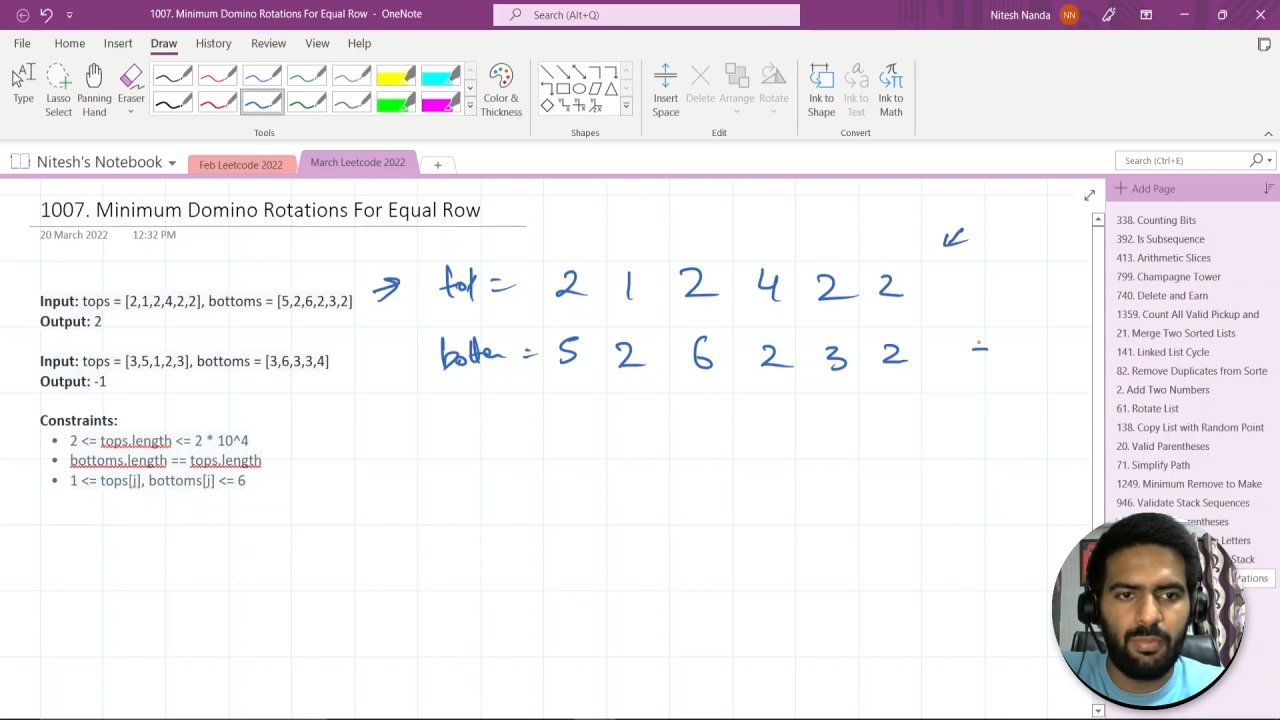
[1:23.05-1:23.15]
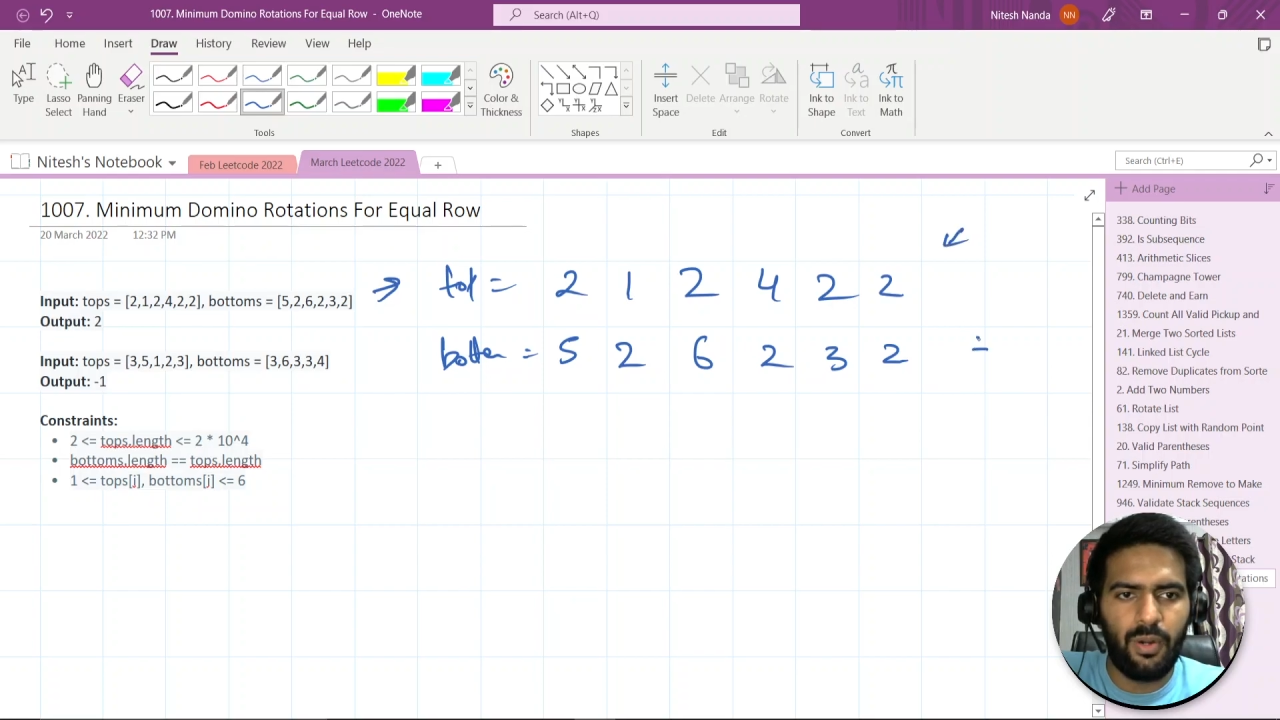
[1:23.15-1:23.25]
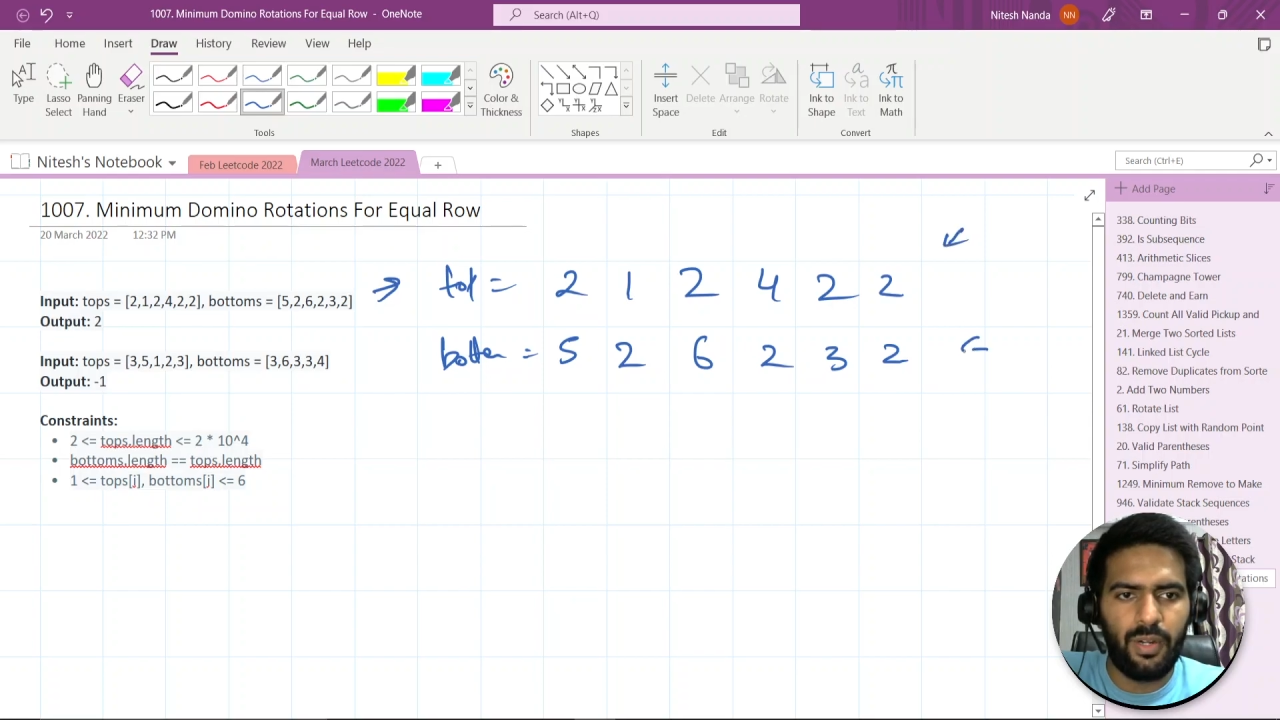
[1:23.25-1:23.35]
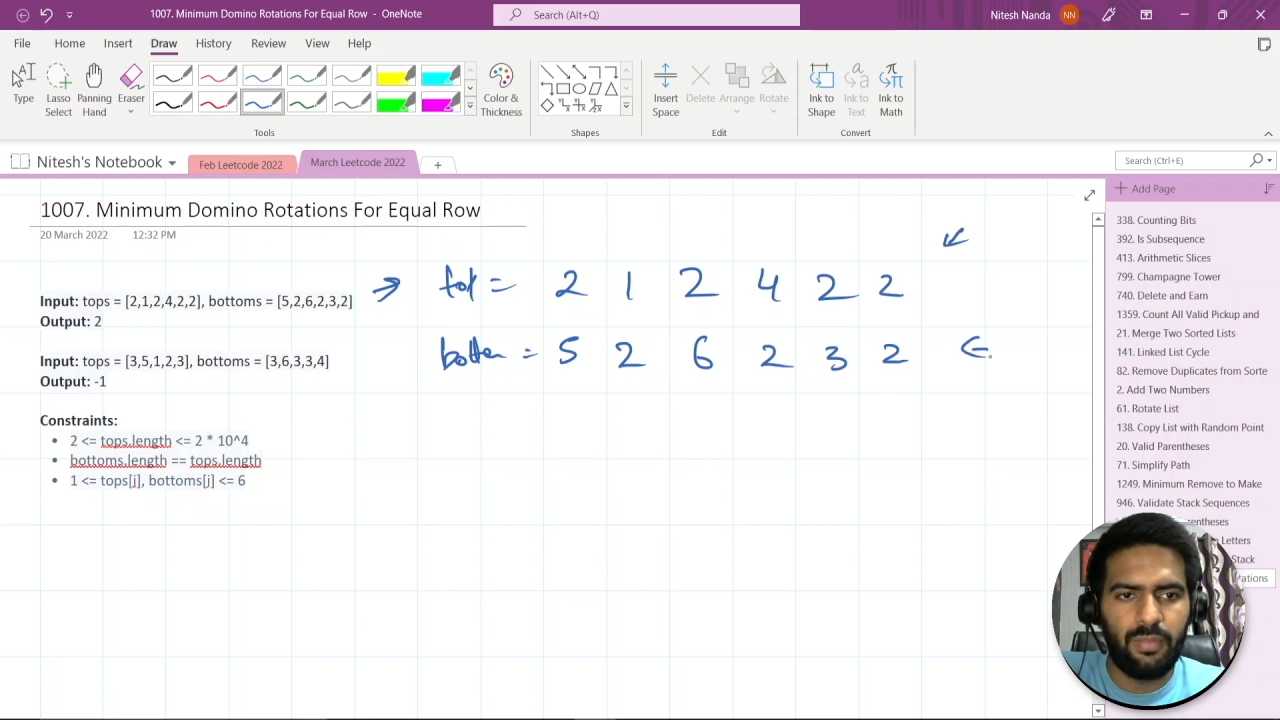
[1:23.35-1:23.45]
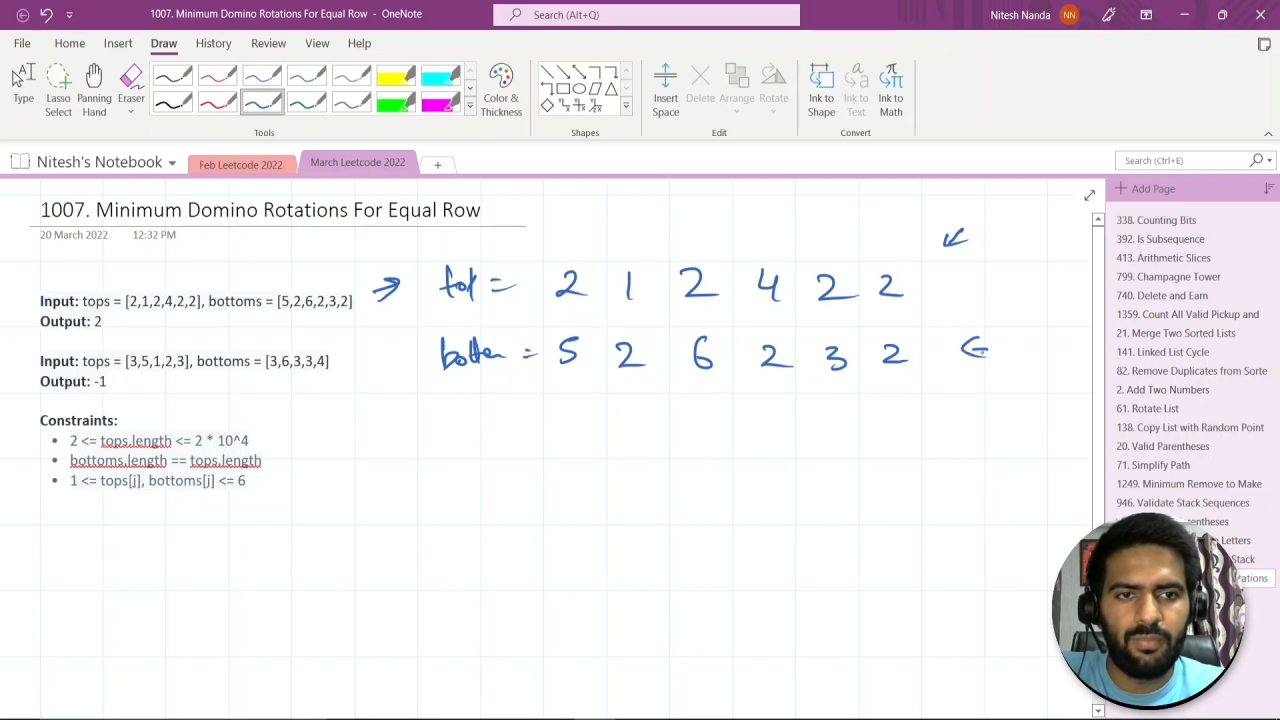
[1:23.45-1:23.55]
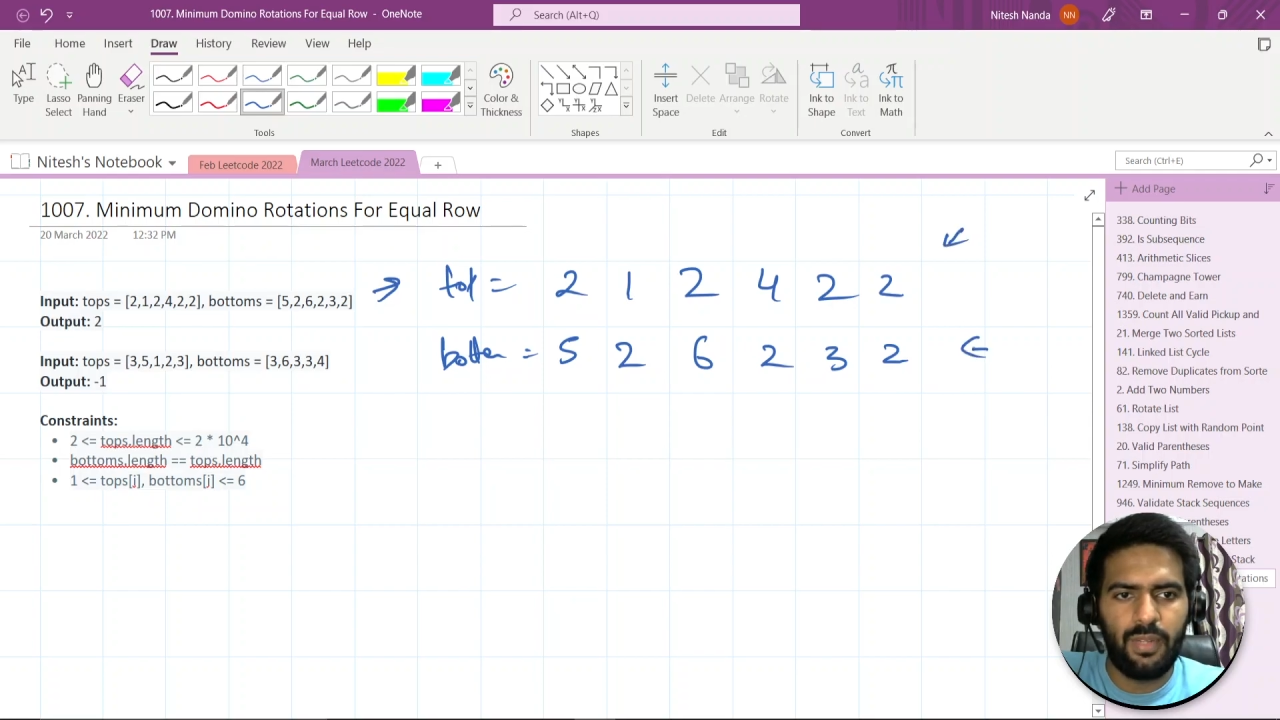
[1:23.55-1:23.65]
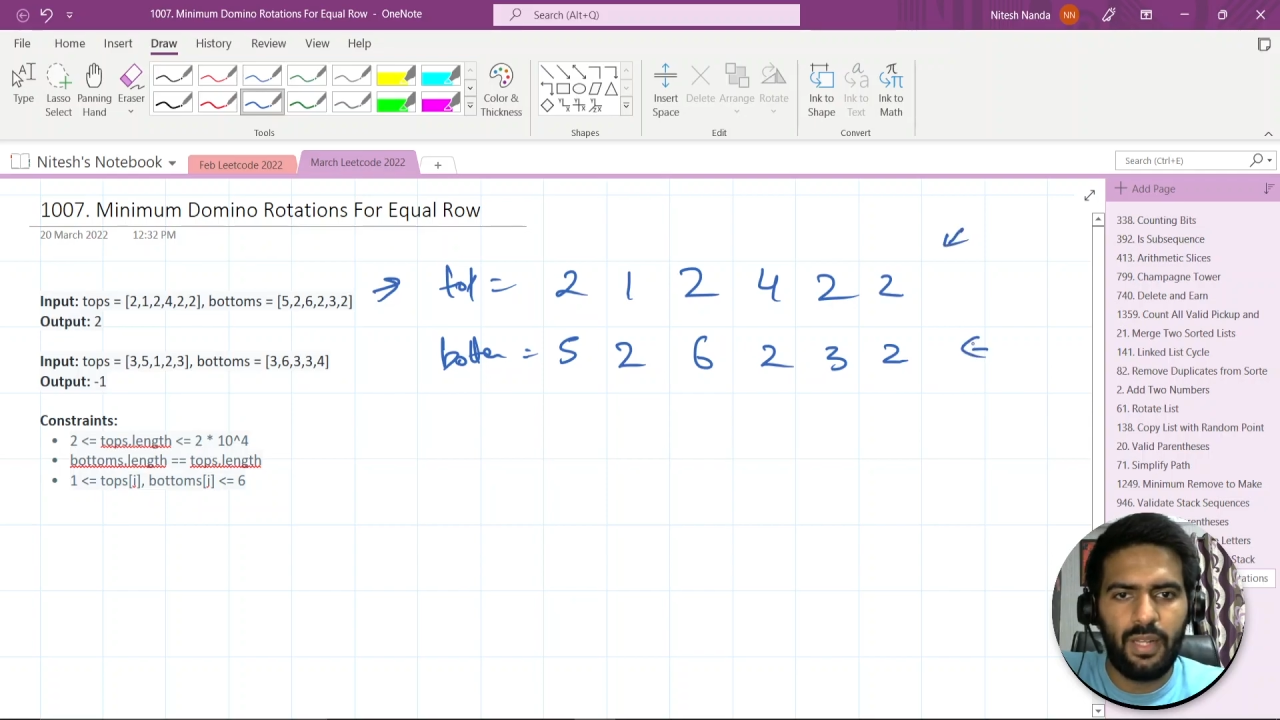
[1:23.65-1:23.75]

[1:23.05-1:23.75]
bottom.